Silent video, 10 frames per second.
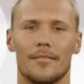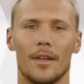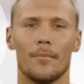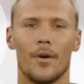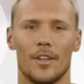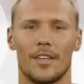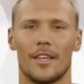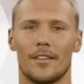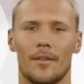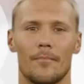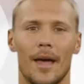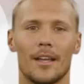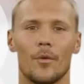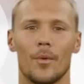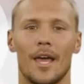The project,
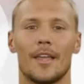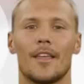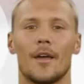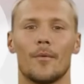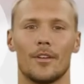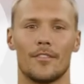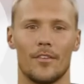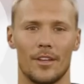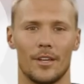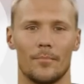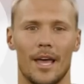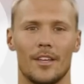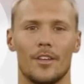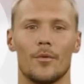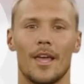by the way, was funded by
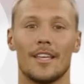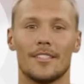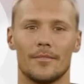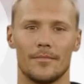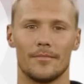the U.S.